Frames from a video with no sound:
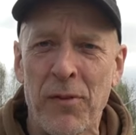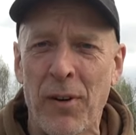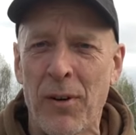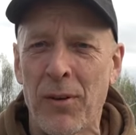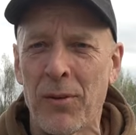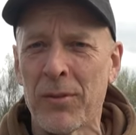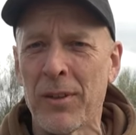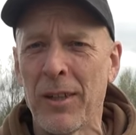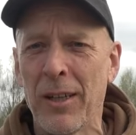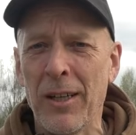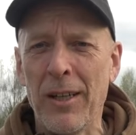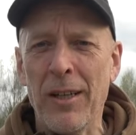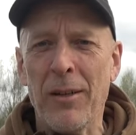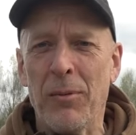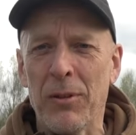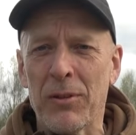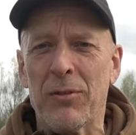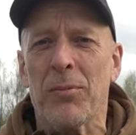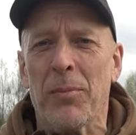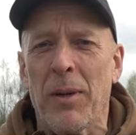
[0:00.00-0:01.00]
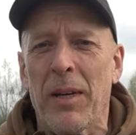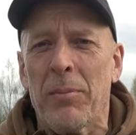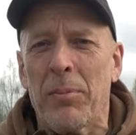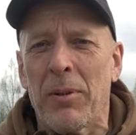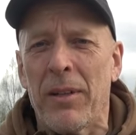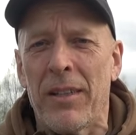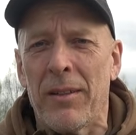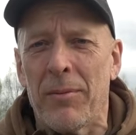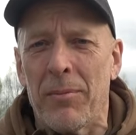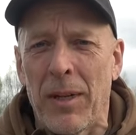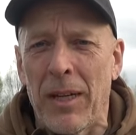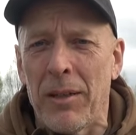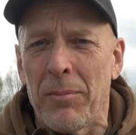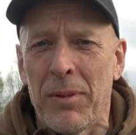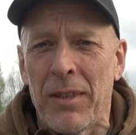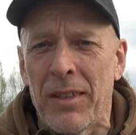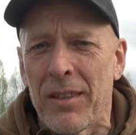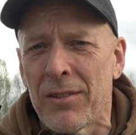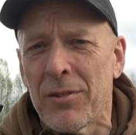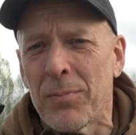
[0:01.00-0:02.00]
phone, which maybe,
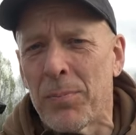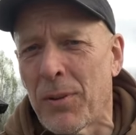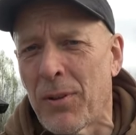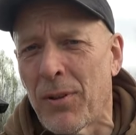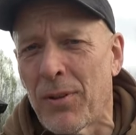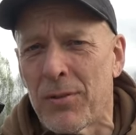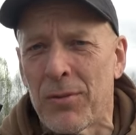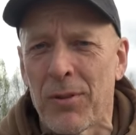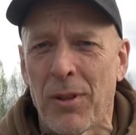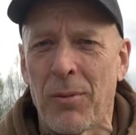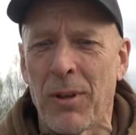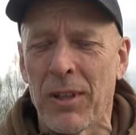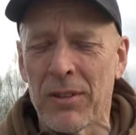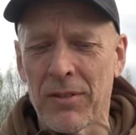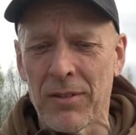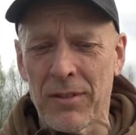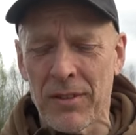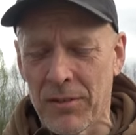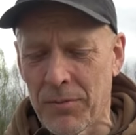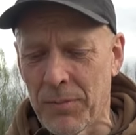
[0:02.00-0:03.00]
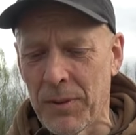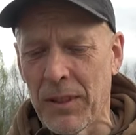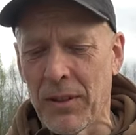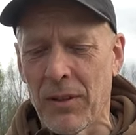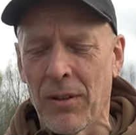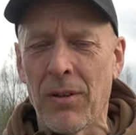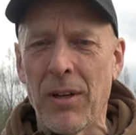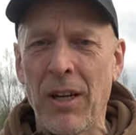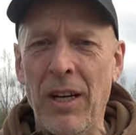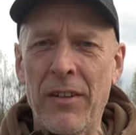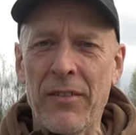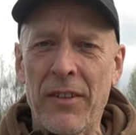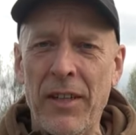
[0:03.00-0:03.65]
maybe is because you're watching this video,